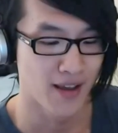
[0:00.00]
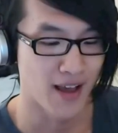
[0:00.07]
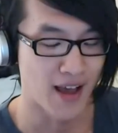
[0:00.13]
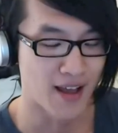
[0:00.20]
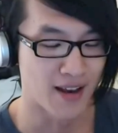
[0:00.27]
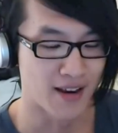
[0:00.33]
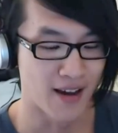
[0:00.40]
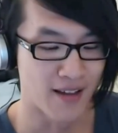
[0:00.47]

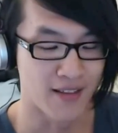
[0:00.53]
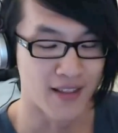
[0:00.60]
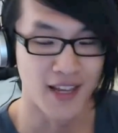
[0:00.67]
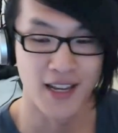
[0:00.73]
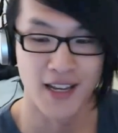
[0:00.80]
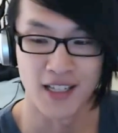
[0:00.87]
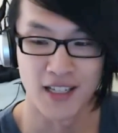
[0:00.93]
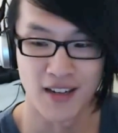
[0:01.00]
And I
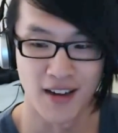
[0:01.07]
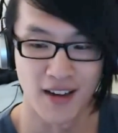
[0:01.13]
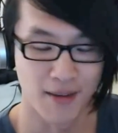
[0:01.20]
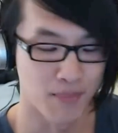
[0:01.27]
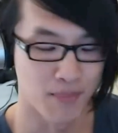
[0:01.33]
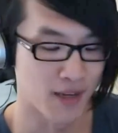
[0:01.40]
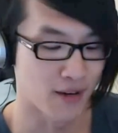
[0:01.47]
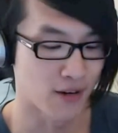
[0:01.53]
think it's
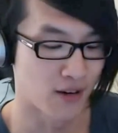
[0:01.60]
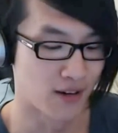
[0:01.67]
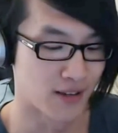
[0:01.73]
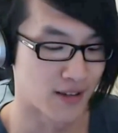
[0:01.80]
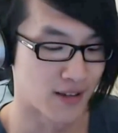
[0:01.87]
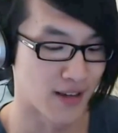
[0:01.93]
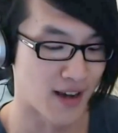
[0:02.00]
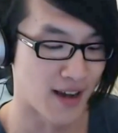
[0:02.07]

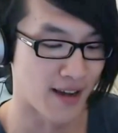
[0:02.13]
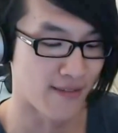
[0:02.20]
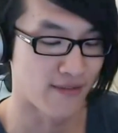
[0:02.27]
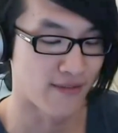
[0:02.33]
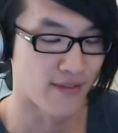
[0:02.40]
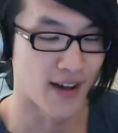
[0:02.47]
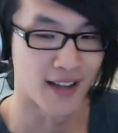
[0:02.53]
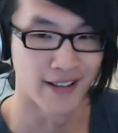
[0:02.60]
because I
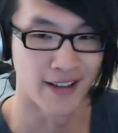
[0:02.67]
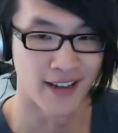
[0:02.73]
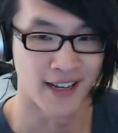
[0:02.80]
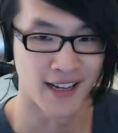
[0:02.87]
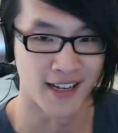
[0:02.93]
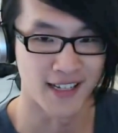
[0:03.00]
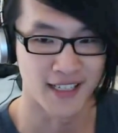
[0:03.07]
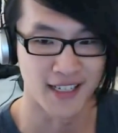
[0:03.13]

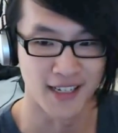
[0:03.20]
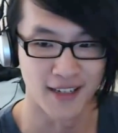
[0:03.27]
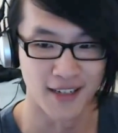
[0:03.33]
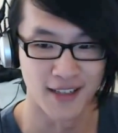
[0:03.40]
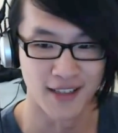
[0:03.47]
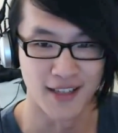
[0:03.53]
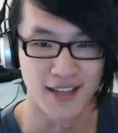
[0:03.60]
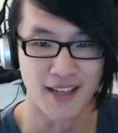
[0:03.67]
finally
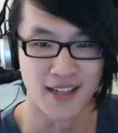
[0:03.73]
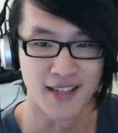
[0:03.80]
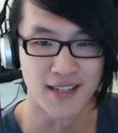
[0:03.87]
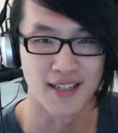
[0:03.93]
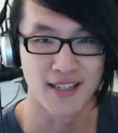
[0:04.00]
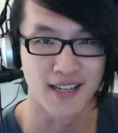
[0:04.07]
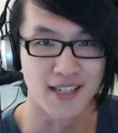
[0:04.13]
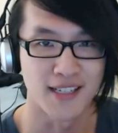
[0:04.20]
exceeded the
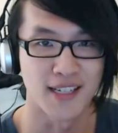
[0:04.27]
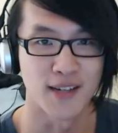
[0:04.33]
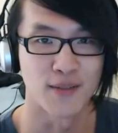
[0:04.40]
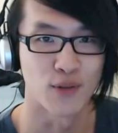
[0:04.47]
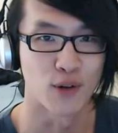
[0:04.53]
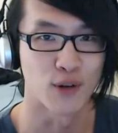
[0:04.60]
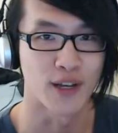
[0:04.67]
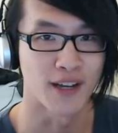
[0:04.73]

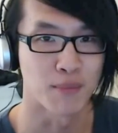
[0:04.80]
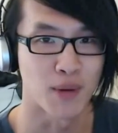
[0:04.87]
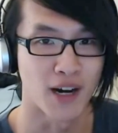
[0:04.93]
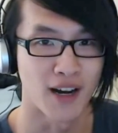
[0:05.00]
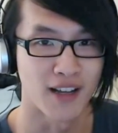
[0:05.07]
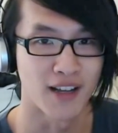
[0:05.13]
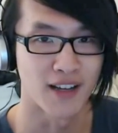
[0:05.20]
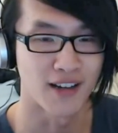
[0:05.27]
sixty-four
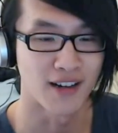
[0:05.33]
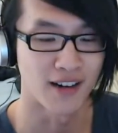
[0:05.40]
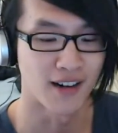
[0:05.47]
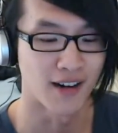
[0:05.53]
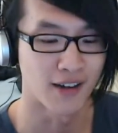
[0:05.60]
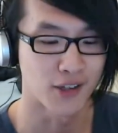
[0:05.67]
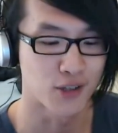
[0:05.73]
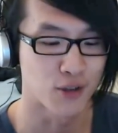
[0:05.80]
gigabyte
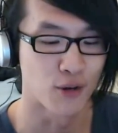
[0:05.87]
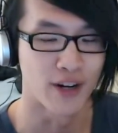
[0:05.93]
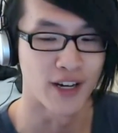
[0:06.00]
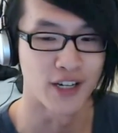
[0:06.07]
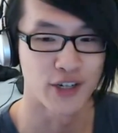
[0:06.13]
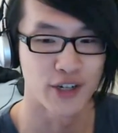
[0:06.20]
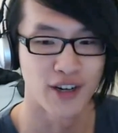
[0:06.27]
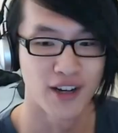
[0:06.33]
uh,
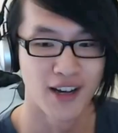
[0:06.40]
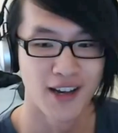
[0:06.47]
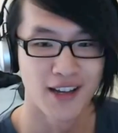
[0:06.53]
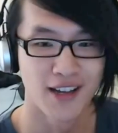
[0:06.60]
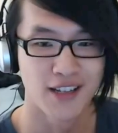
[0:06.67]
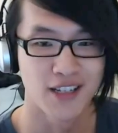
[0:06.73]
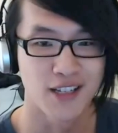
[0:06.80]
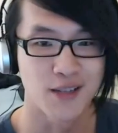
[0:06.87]
storage
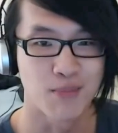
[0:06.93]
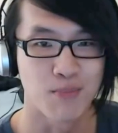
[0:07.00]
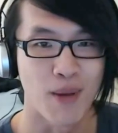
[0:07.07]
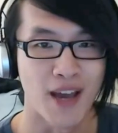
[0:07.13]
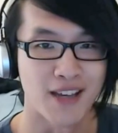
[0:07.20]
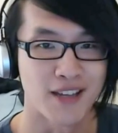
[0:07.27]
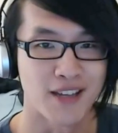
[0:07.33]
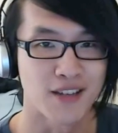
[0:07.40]

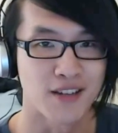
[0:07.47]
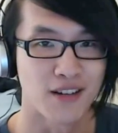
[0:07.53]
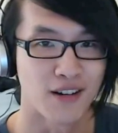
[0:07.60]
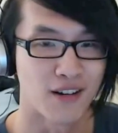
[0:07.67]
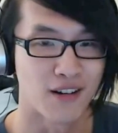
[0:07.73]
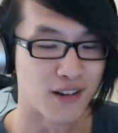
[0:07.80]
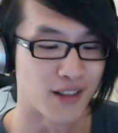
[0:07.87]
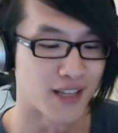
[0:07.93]
space
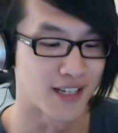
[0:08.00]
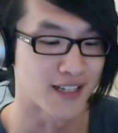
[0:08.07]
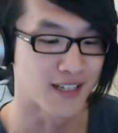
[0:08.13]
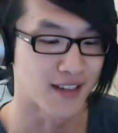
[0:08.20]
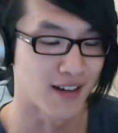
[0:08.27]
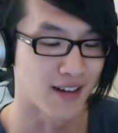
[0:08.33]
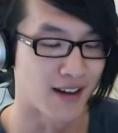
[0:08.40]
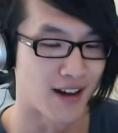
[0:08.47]
on
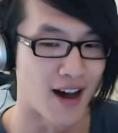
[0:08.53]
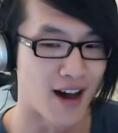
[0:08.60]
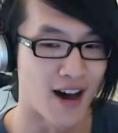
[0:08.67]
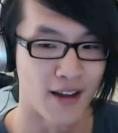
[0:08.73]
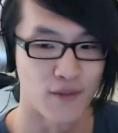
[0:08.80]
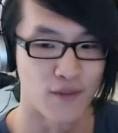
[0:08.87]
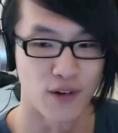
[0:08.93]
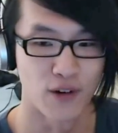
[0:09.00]
this uh,
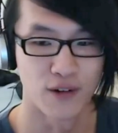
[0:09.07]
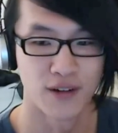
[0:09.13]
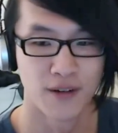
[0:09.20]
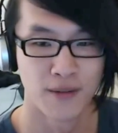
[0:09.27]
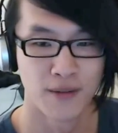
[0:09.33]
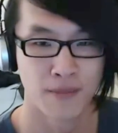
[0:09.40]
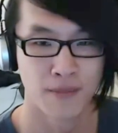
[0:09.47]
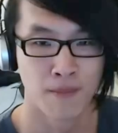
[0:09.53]
iPhone,
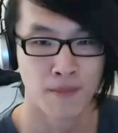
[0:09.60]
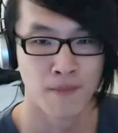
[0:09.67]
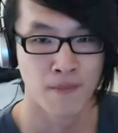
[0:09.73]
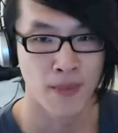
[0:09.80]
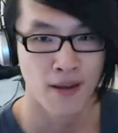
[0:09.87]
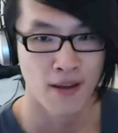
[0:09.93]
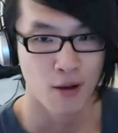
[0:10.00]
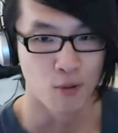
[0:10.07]

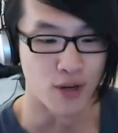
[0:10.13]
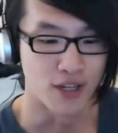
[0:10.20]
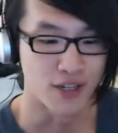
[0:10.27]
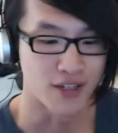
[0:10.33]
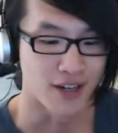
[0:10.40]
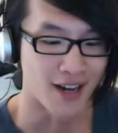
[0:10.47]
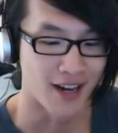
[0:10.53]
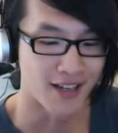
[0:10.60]

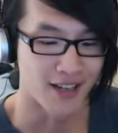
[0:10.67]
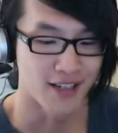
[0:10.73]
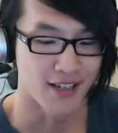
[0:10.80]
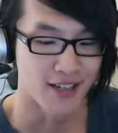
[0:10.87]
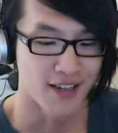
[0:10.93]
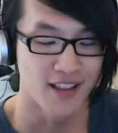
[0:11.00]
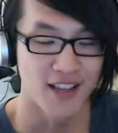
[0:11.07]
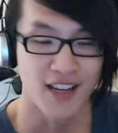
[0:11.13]
which I
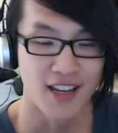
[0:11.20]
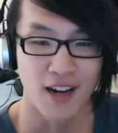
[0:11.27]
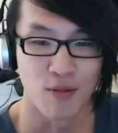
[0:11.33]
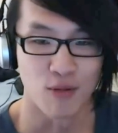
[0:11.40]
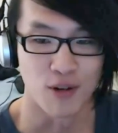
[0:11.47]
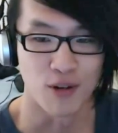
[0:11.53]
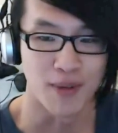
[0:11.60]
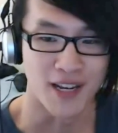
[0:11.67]
didn't think I
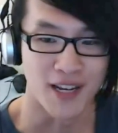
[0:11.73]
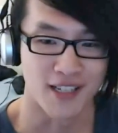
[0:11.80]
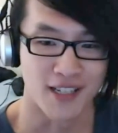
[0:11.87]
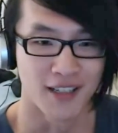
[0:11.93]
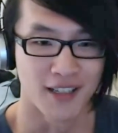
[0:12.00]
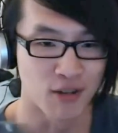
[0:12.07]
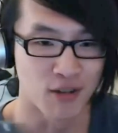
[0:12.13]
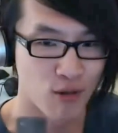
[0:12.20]
would because the
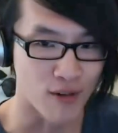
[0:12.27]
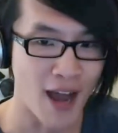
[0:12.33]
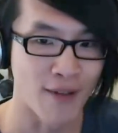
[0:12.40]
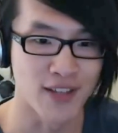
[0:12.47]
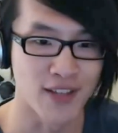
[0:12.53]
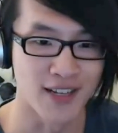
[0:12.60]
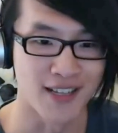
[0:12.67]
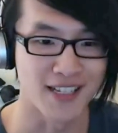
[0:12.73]
little
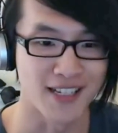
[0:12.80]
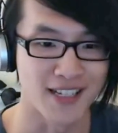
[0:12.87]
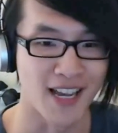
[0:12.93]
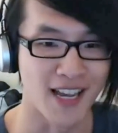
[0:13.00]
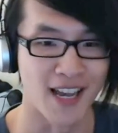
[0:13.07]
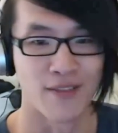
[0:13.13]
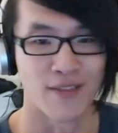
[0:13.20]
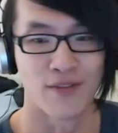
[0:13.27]
graph didn't
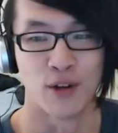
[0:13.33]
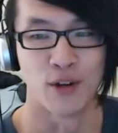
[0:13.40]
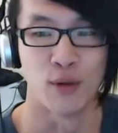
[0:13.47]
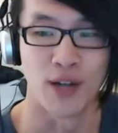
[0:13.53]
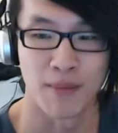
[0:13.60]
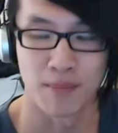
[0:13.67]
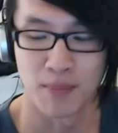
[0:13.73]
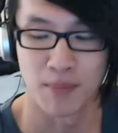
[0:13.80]
say it filled
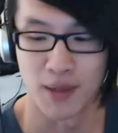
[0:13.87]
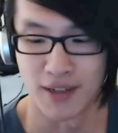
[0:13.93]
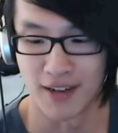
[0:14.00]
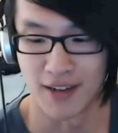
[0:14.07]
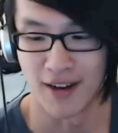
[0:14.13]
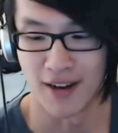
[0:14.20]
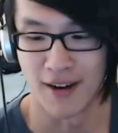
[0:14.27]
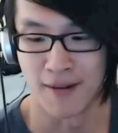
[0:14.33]
up, but
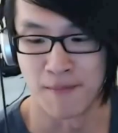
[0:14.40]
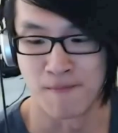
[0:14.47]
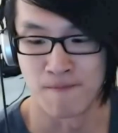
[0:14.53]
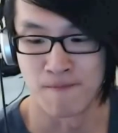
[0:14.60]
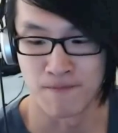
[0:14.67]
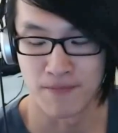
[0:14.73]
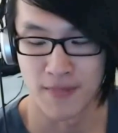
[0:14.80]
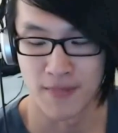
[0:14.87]
um,